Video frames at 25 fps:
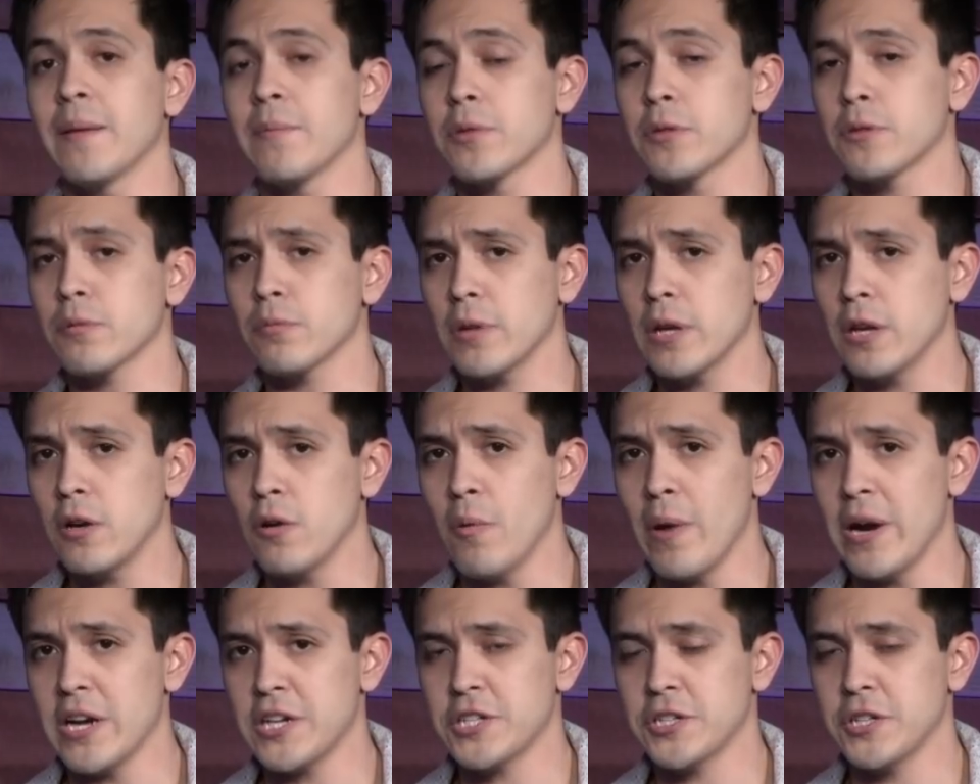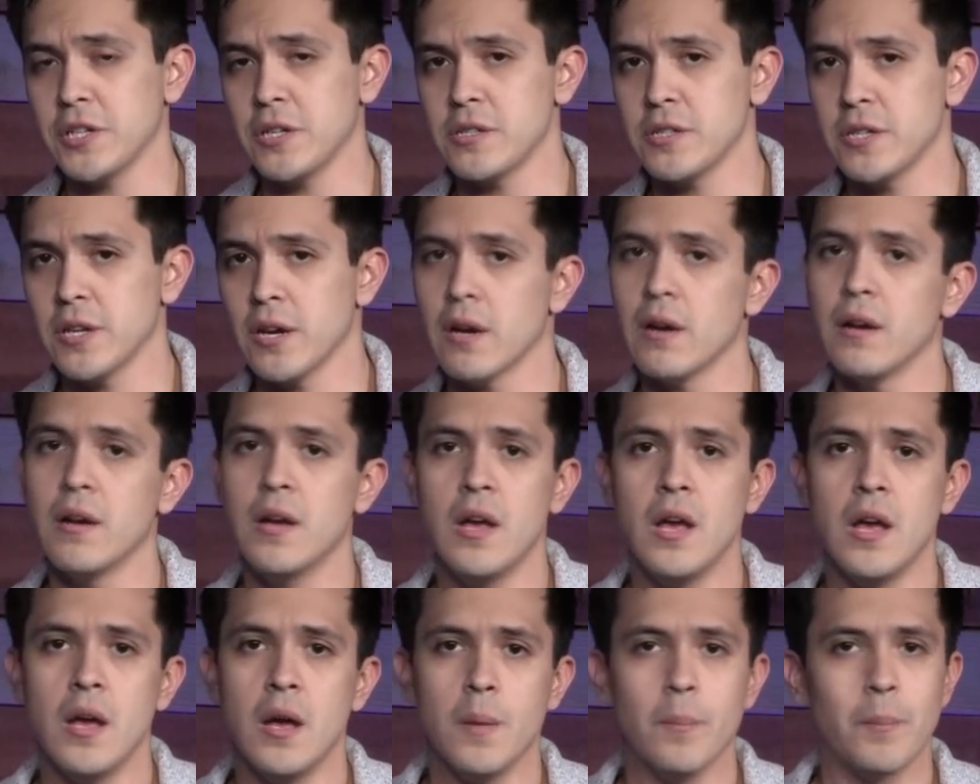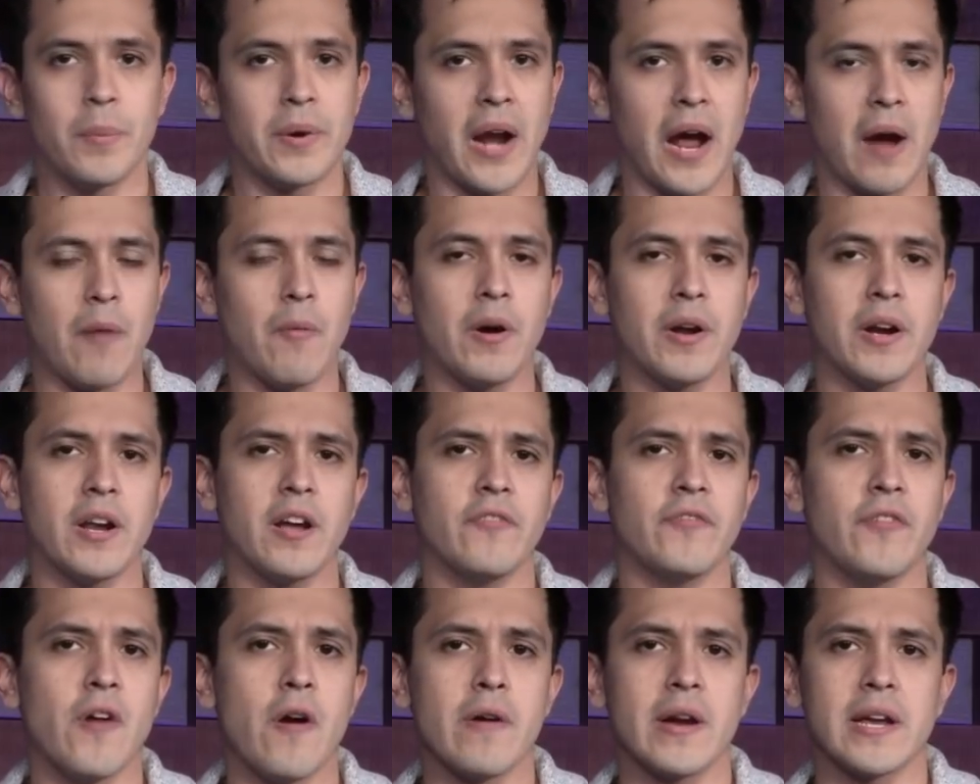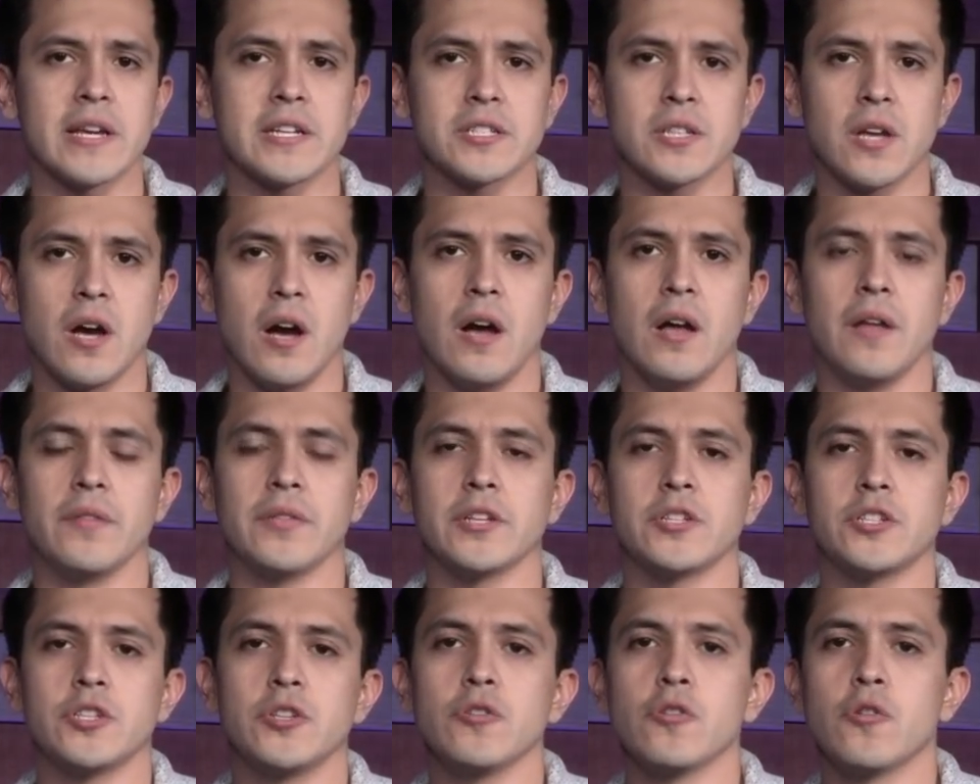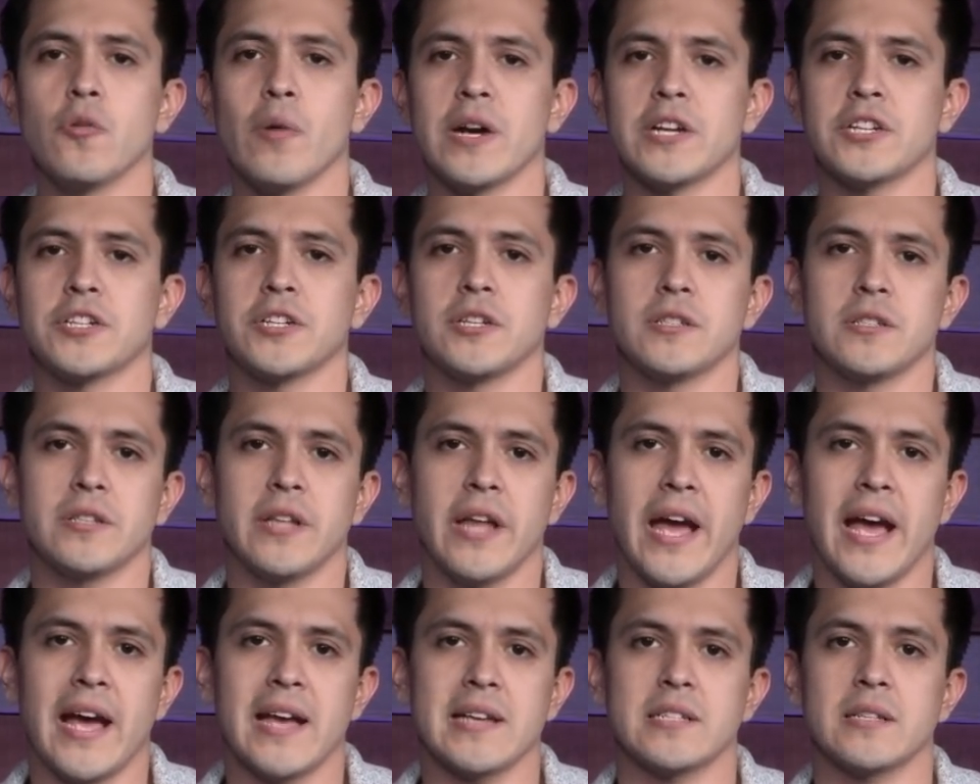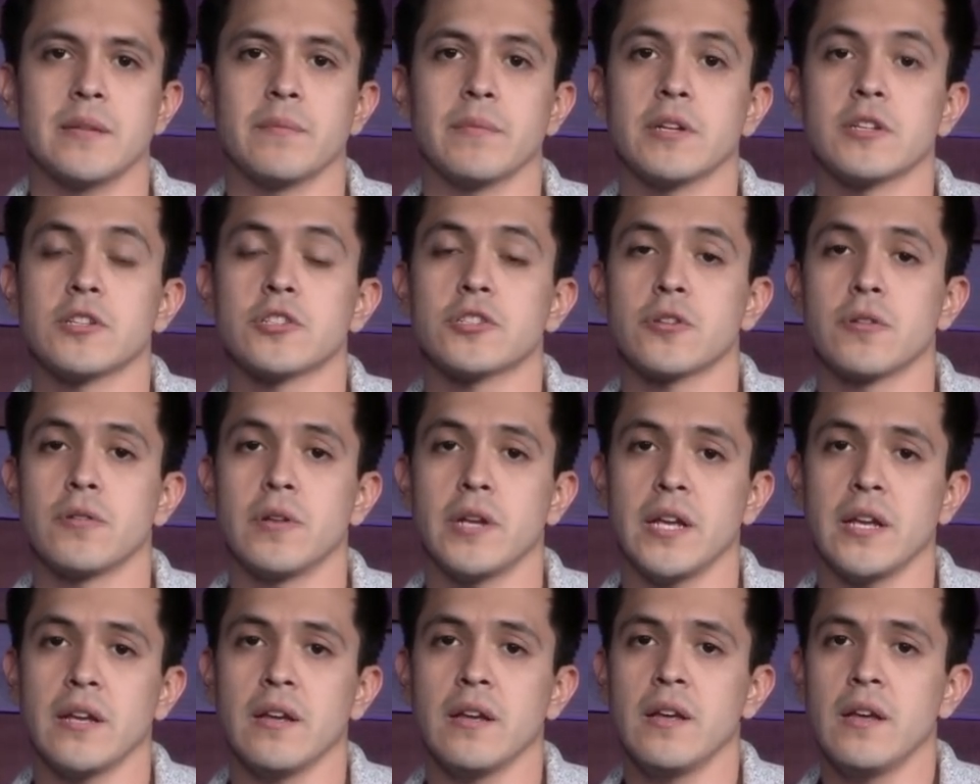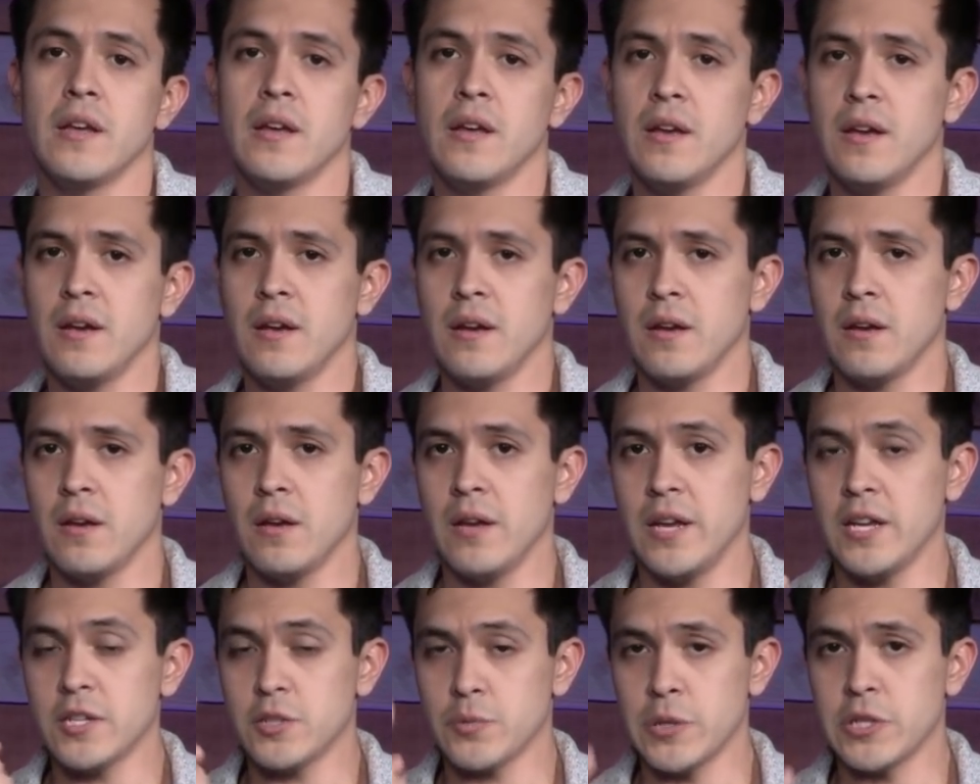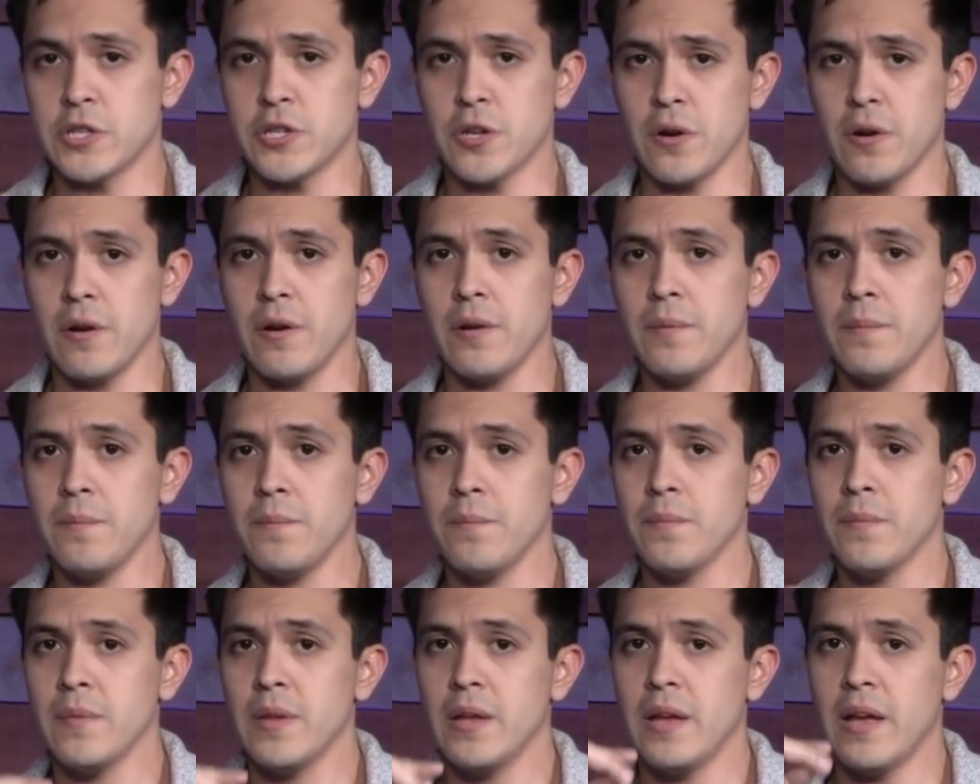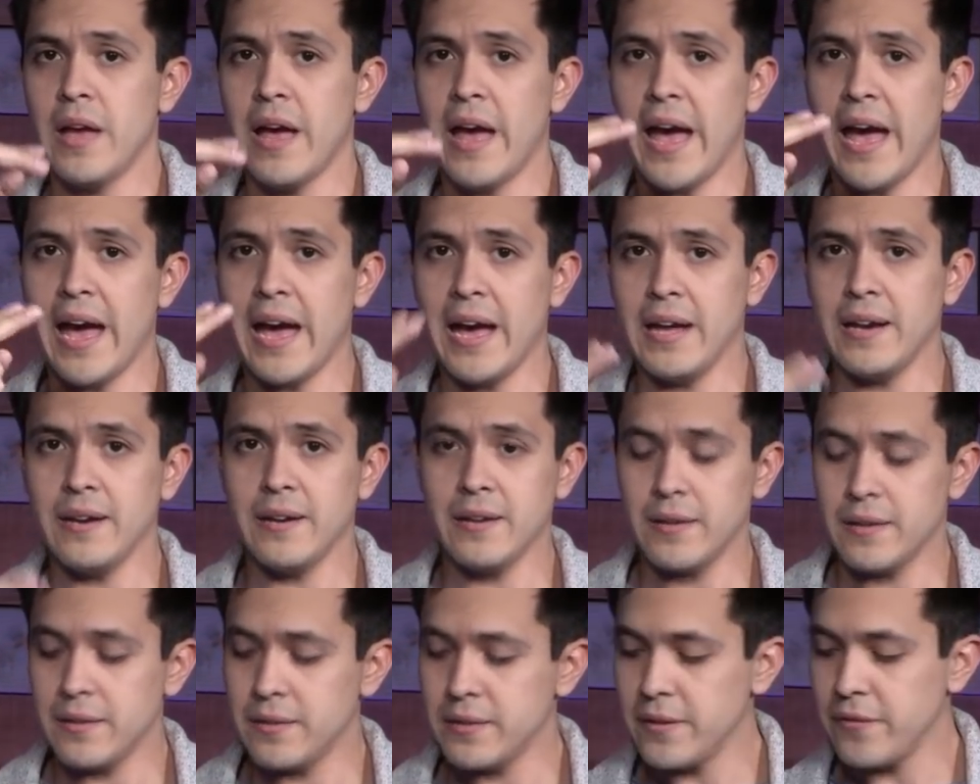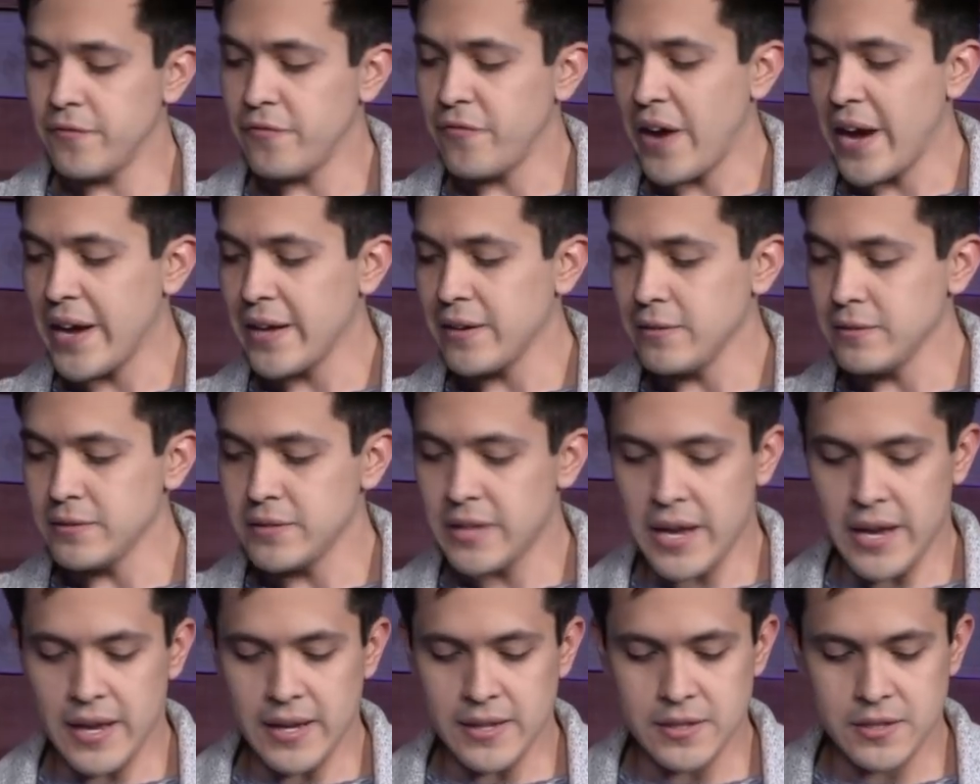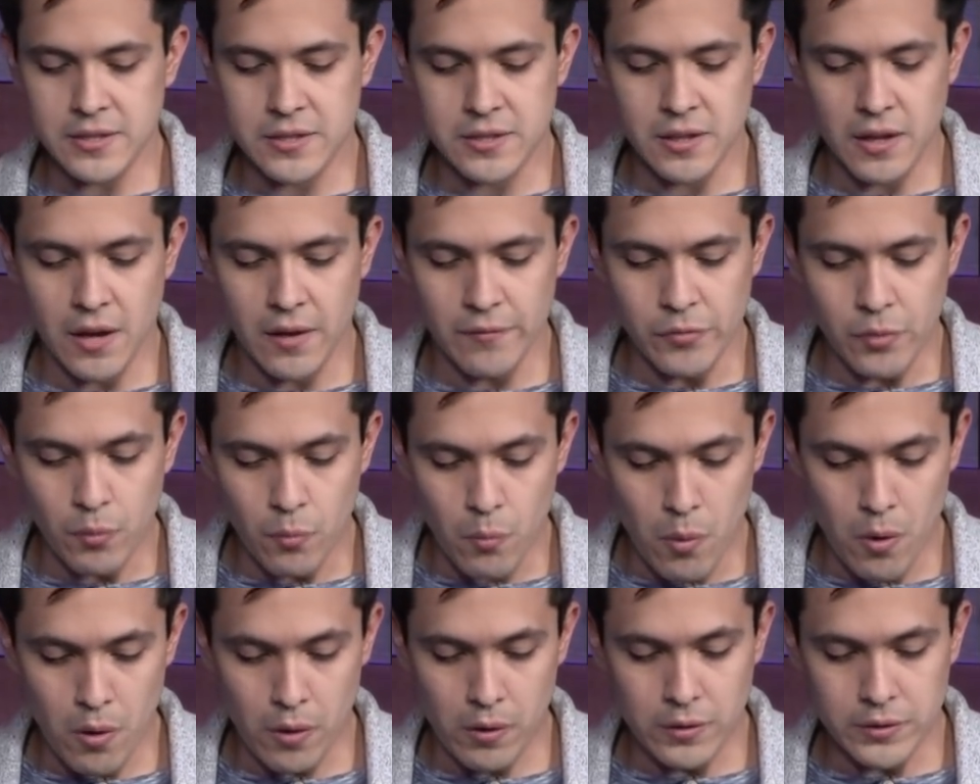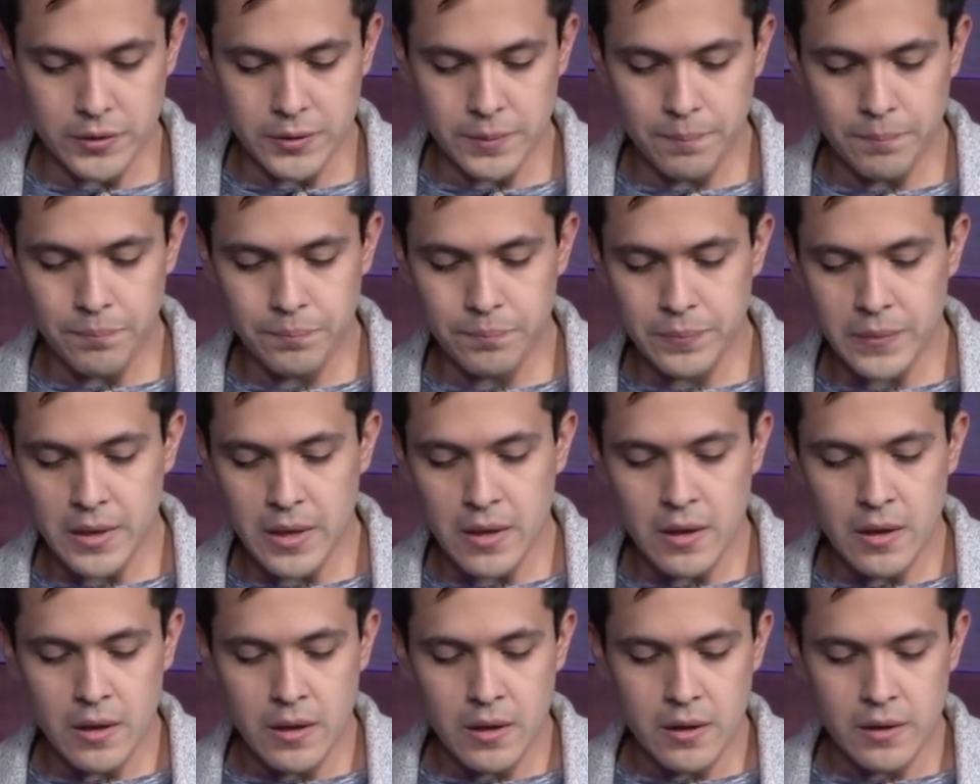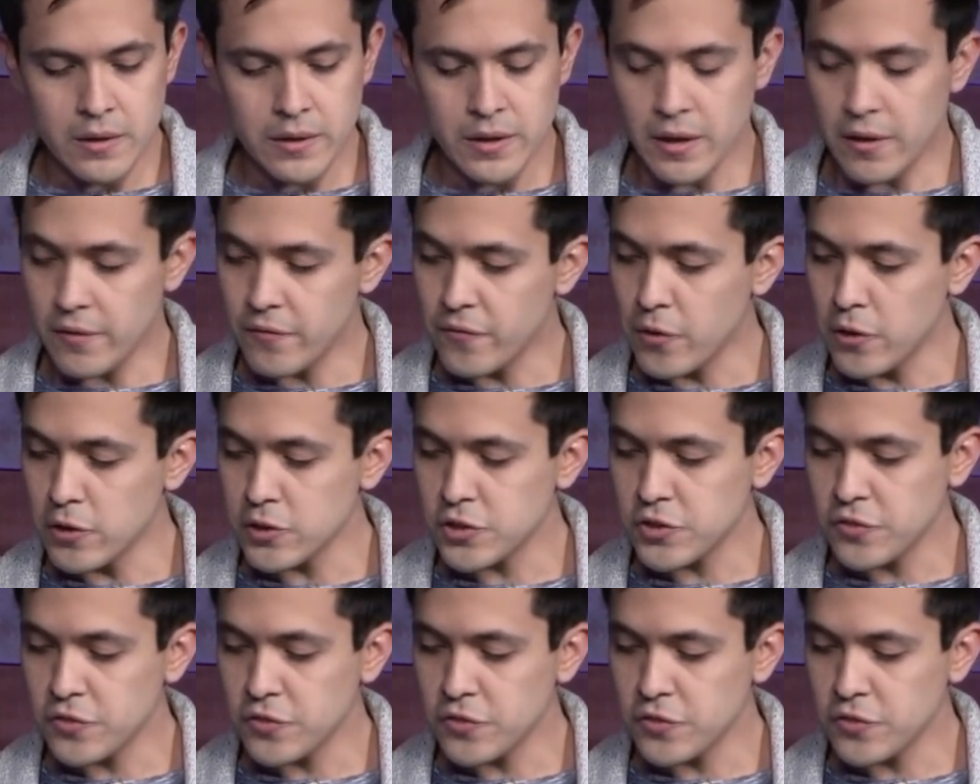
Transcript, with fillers: three questions here, but I want to focus on the two questions they asked him concerning his return and the final days of the world. Now, verse